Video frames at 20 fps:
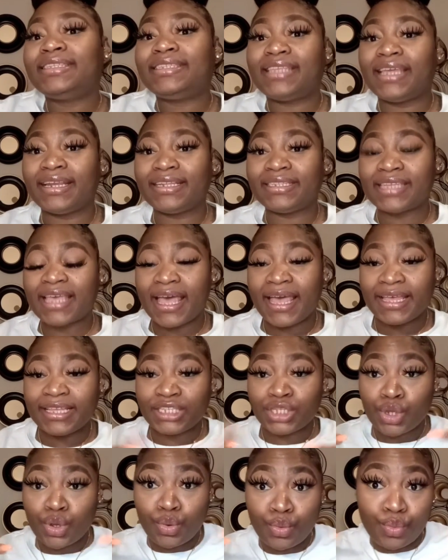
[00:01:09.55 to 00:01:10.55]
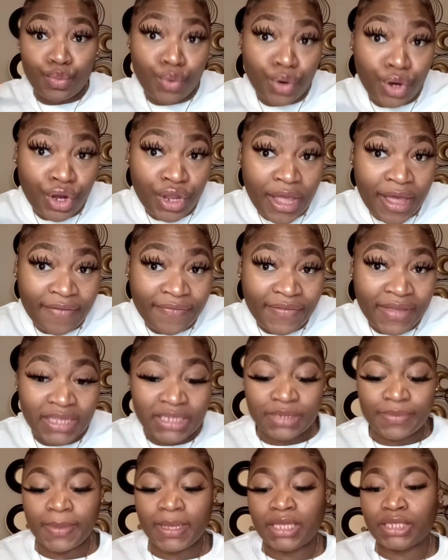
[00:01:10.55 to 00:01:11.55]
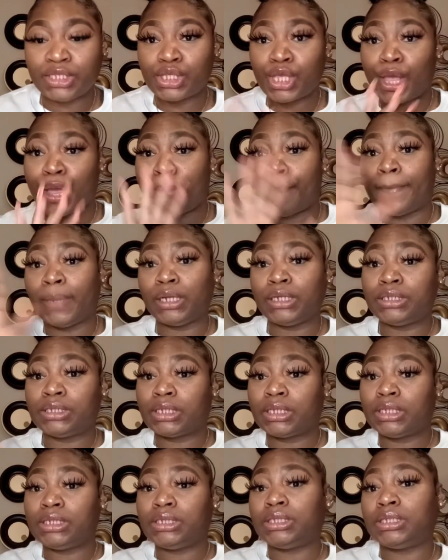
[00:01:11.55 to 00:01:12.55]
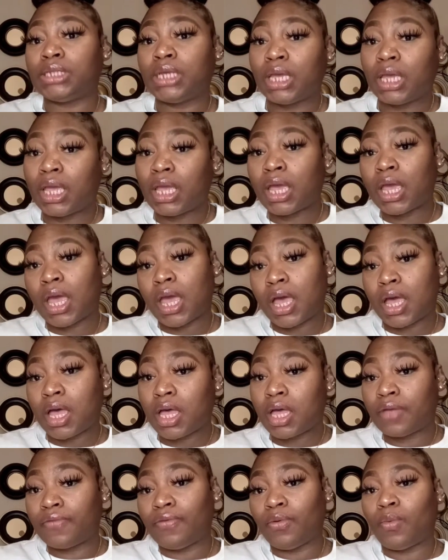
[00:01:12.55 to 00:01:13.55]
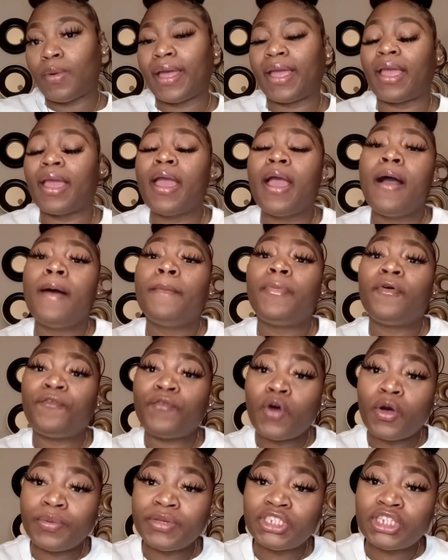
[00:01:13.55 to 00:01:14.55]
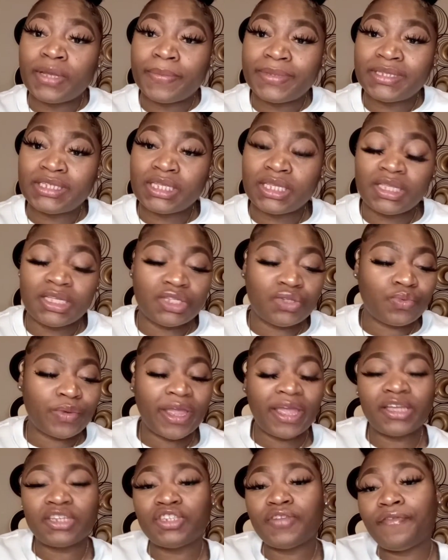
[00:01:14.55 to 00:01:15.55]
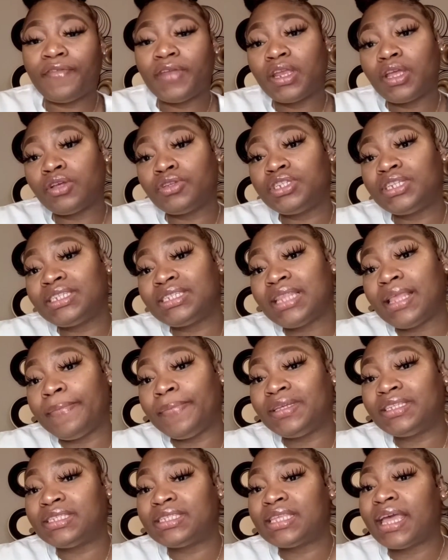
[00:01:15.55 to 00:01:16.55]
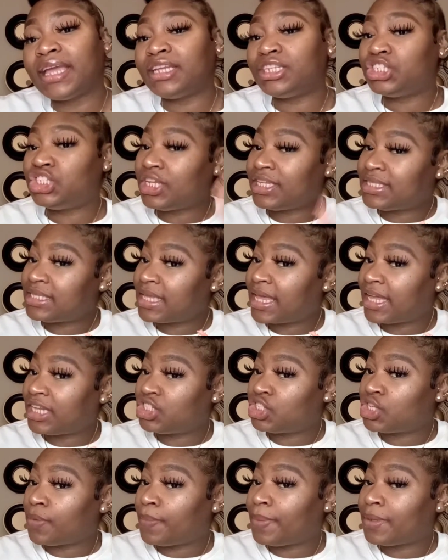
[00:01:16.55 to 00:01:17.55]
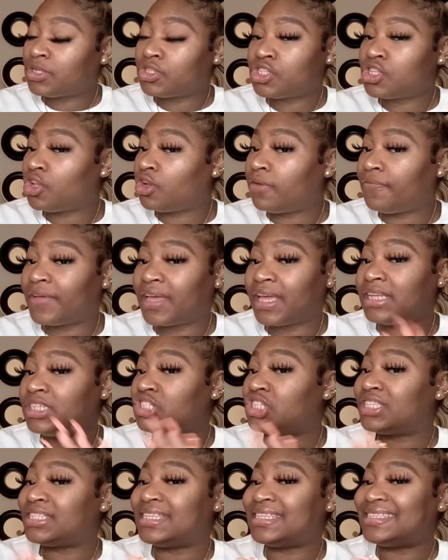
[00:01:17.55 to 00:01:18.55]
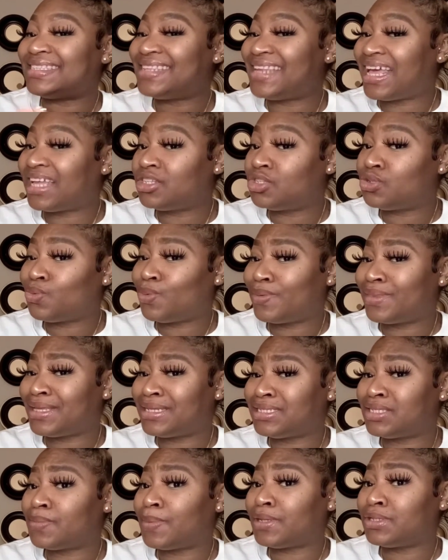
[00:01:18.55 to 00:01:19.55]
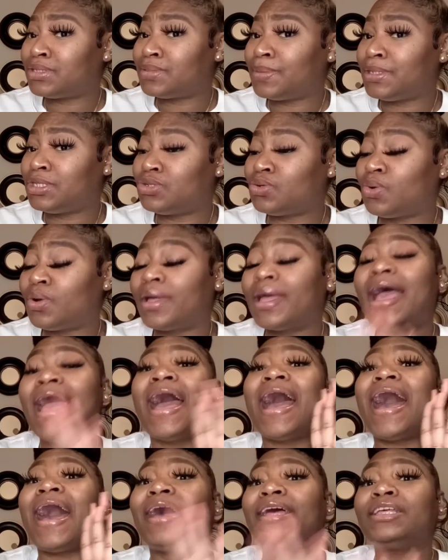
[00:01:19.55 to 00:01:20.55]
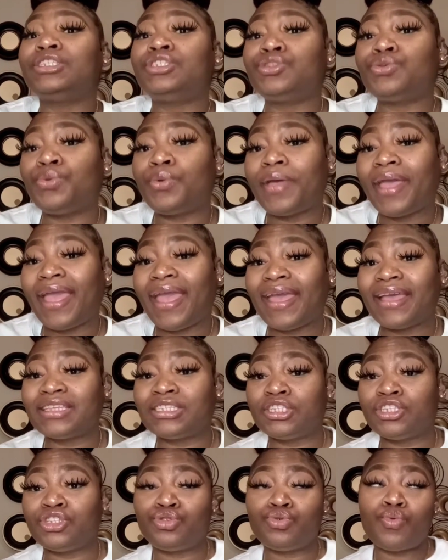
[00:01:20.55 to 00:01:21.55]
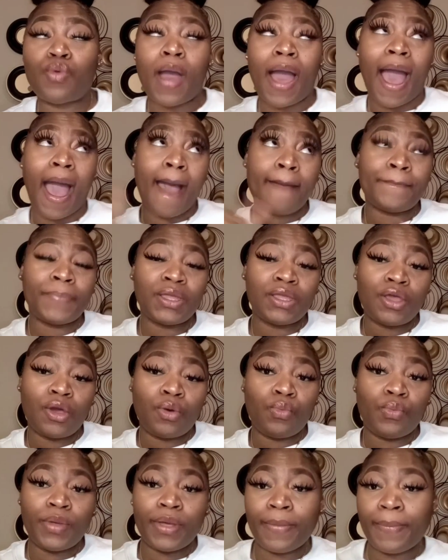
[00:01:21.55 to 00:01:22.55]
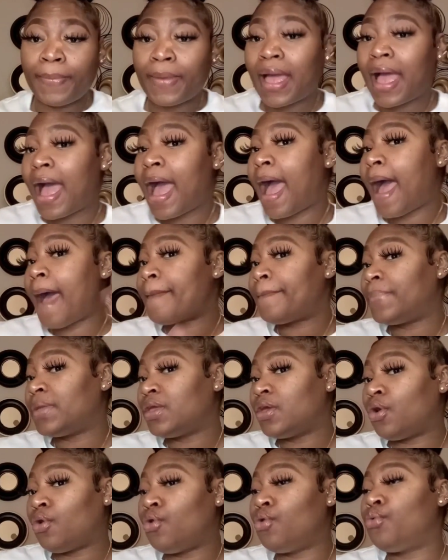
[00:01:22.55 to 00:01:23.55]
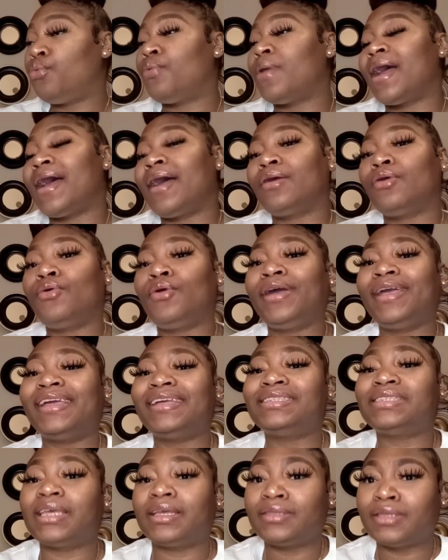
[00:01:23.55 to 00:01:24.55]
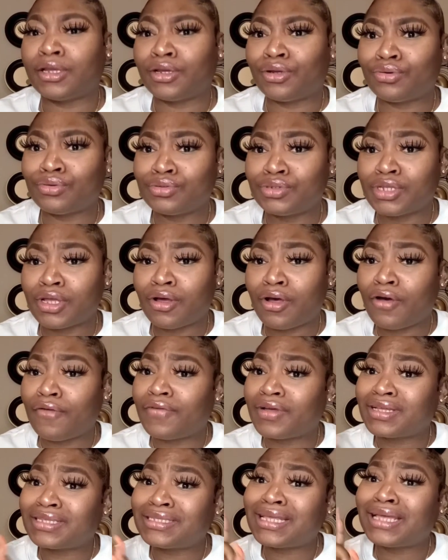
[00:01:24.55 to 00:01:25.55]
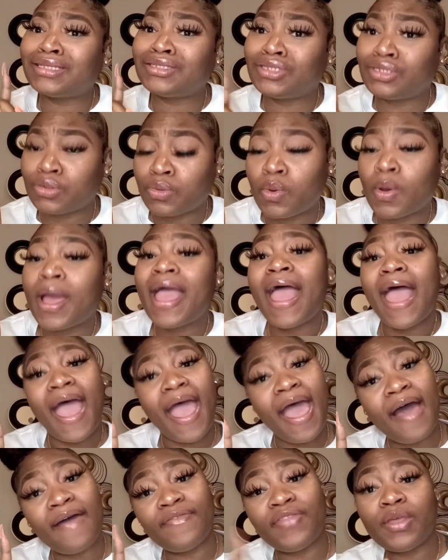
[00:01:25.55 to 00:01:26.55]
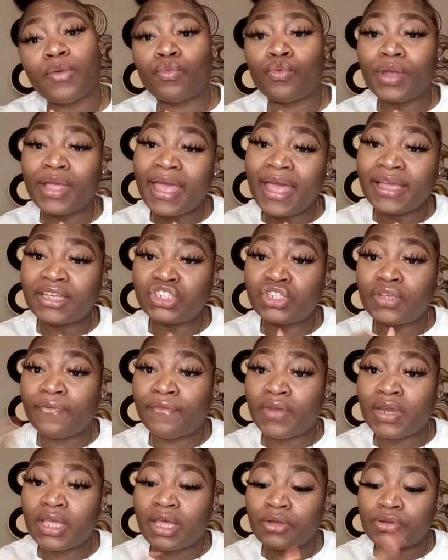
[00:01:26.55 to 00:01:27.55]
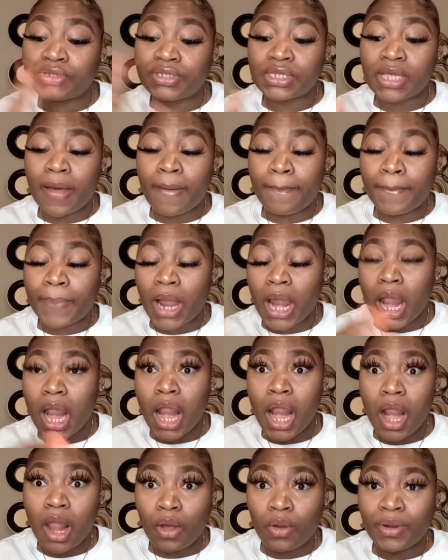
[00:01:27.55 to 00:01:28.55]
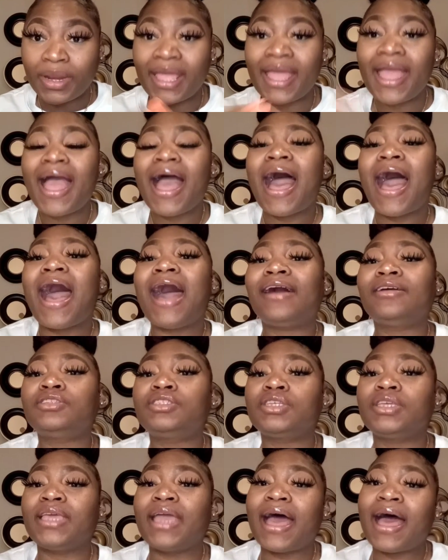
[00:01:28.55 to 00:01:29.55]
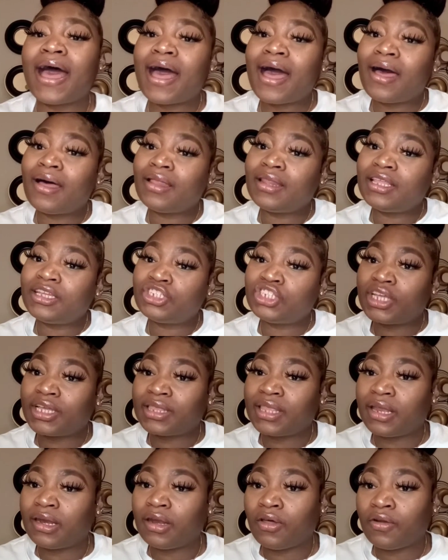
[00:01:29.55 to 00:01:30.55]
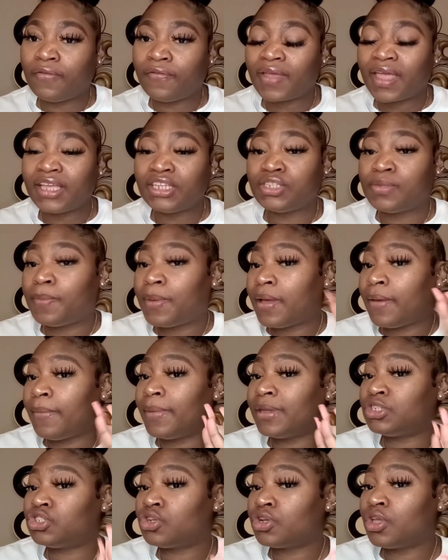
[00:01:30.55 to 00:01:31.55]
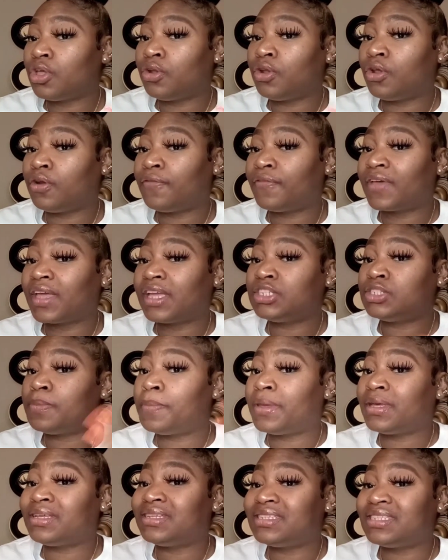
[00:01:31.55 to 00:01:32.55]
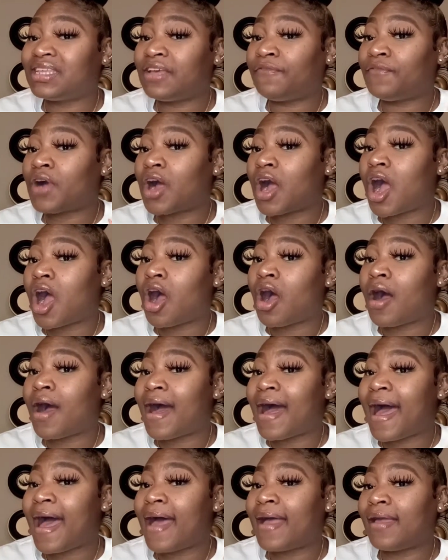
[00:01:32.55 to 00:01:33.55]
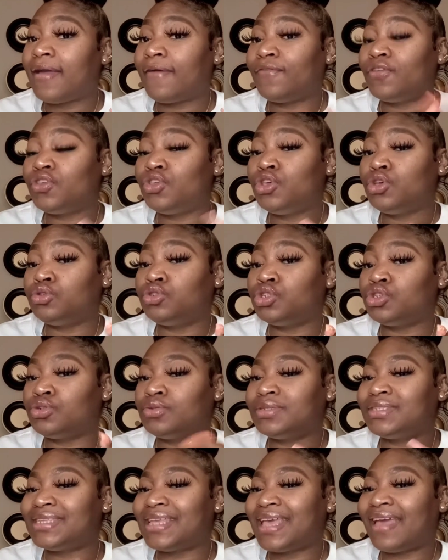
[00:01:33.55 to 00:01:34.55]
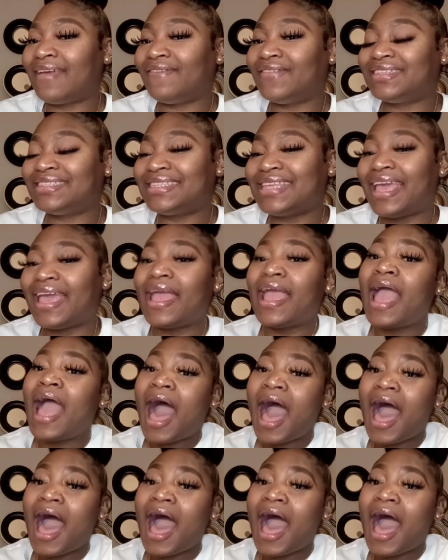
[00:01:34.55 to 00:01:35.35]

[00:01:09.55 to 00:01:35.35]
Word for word: sanitized, wearing your face masks, and basically staying out of the way. Before we jump into this reaction video, just let me say, just in case your post notifications is not doing what they supposed to be doing, I do ask that you hop in your whip, hop in your hoorah, go ahead take that cruise on over because I do have the reaction videos up loaded. Also, y'all, let's check that notification bell. Make sure your notification bell is set for all or however you choose to have it set.